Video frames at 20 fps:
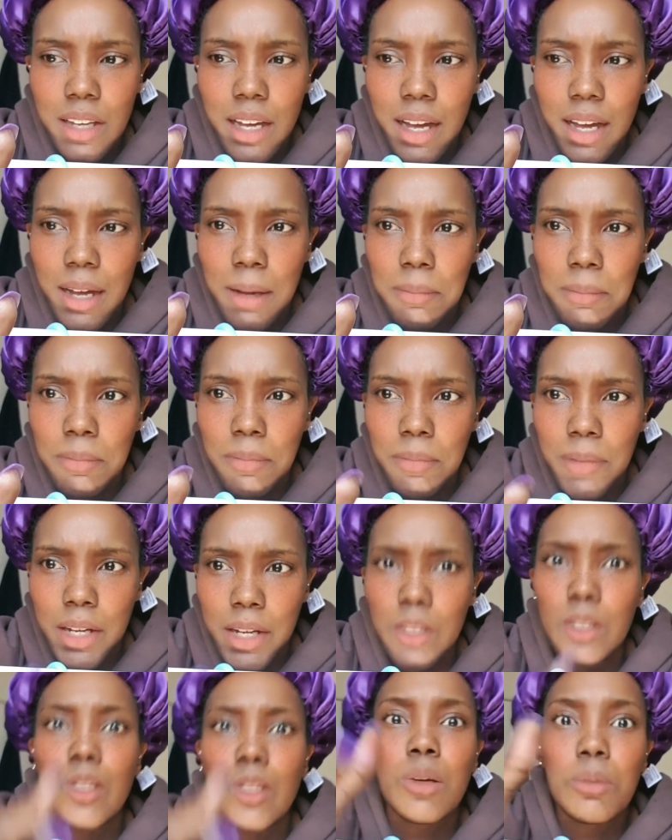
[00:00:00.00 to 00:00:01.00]

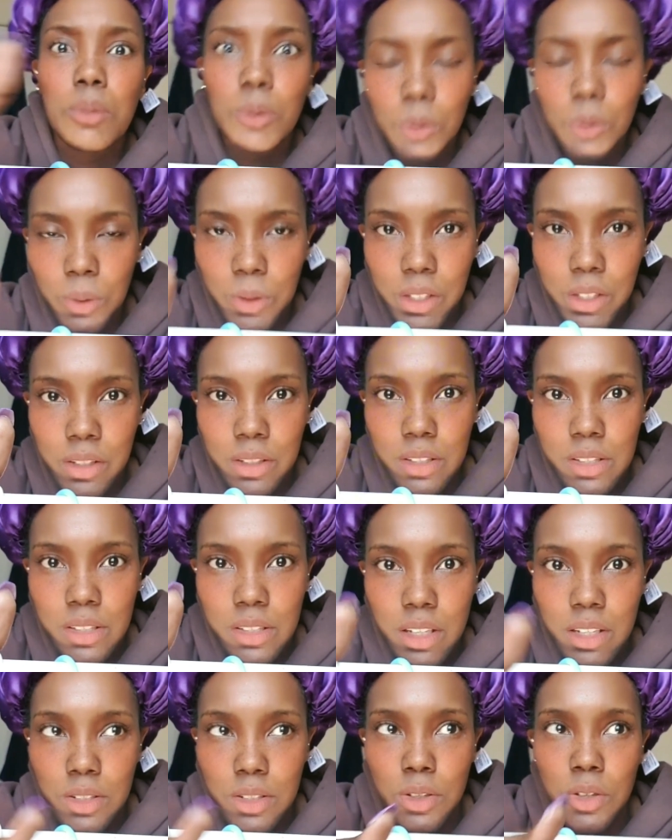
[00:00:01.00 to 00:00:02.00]
and a global audience.
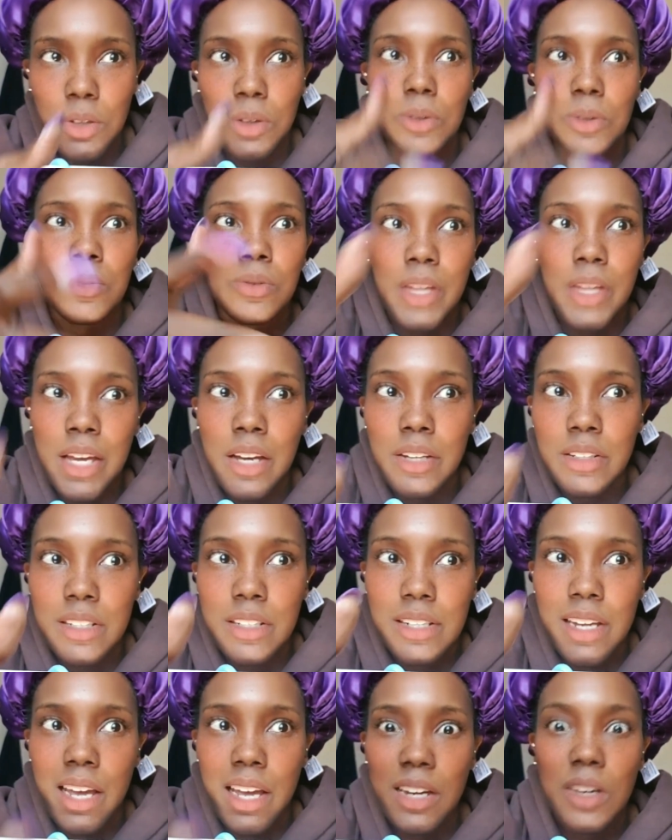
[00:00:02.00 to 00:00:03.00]
And so they
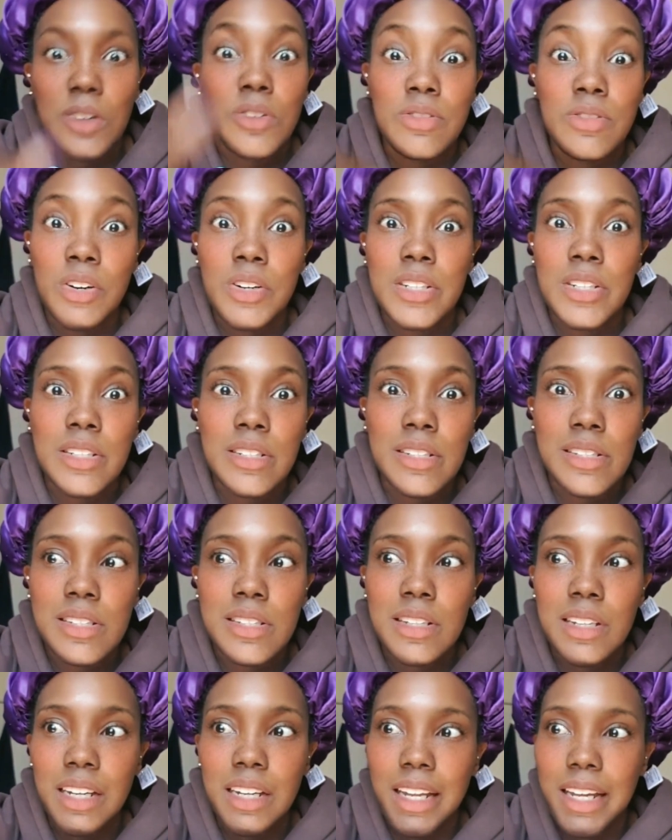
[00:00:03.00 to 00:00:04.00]
understand, oh,
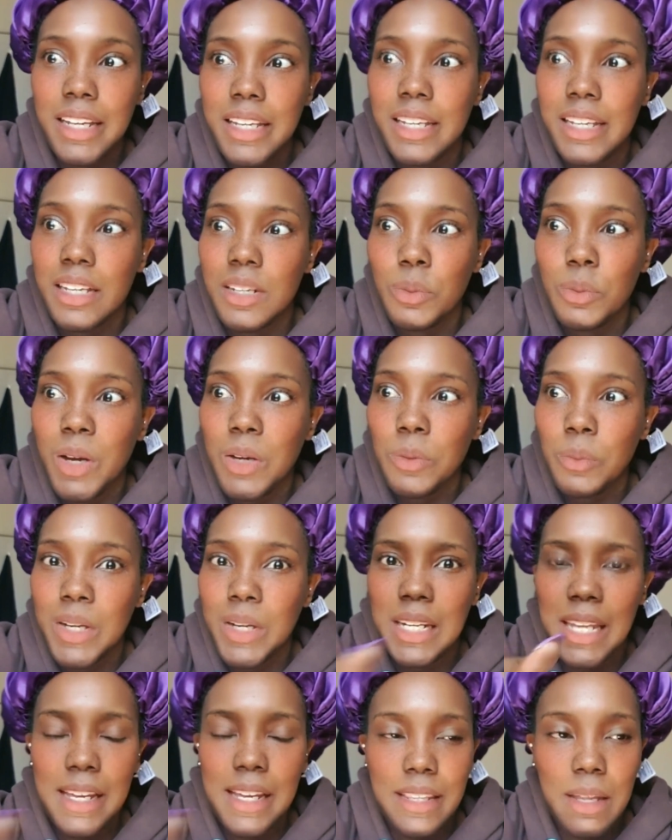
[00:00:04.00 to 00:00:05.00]
foreigners like it when
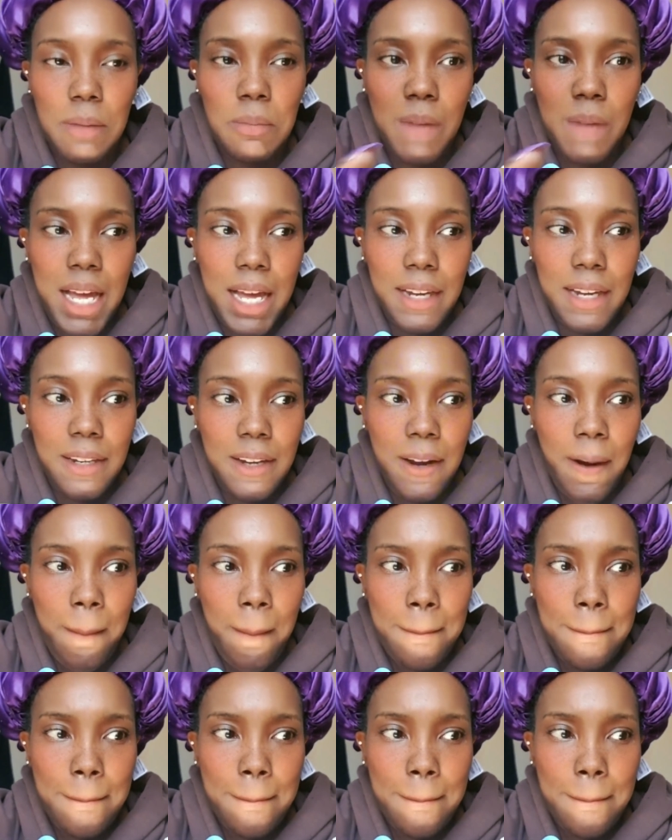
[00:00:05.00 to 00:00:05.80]
we like them back.